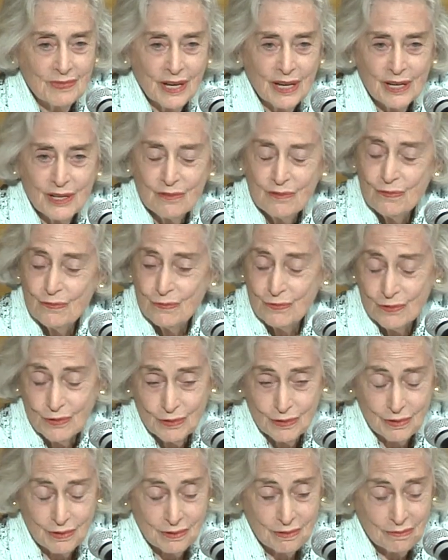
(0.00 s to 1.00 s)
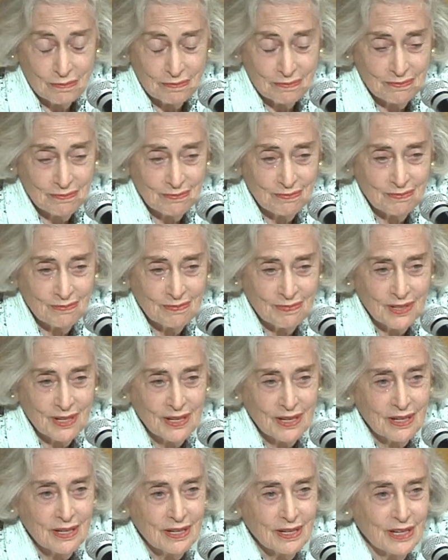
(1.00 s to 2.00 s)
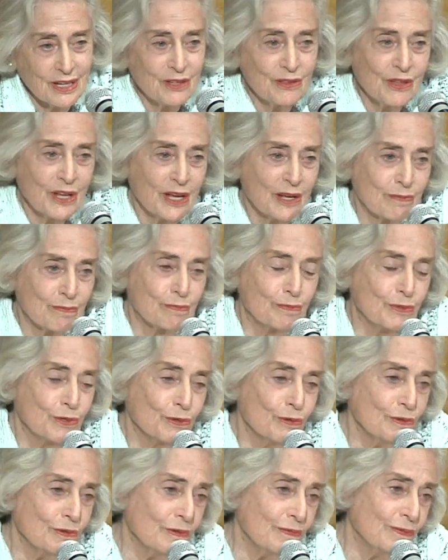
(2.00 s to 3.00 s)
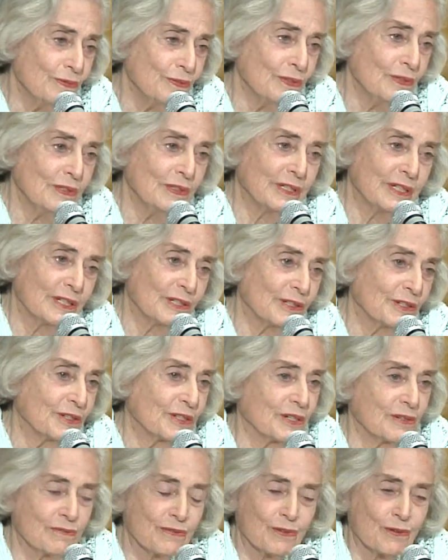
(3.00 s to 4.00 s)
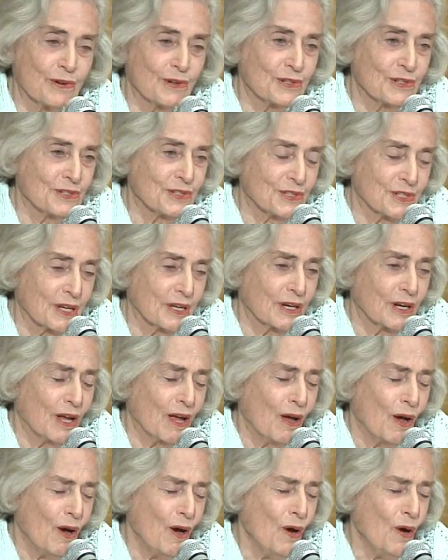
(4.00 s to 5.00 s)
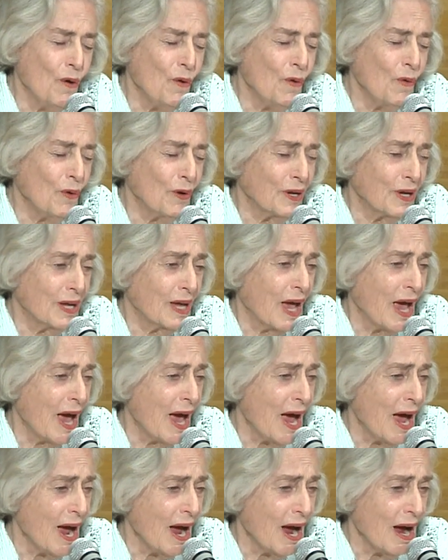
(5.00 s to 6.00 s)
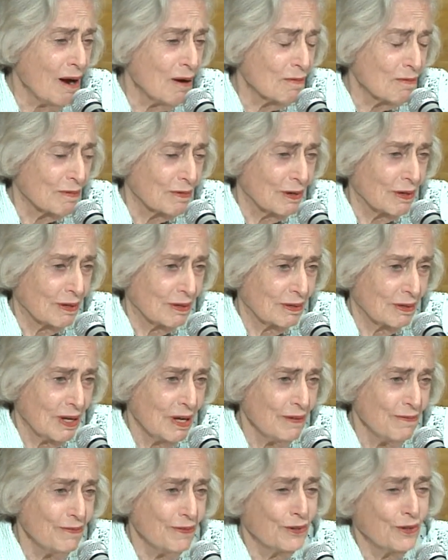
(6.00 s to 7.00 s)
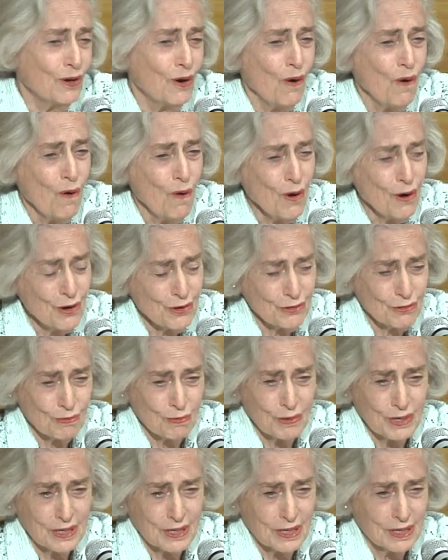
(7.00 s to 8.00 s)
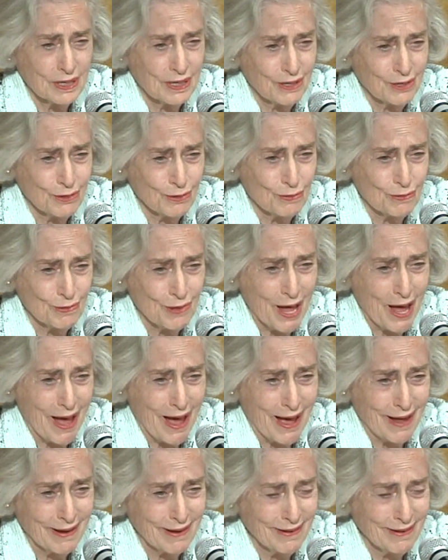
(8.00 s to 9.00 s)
And Fern, in that beautiful lilting voice, said, "Oh, Carol, of course we can do that."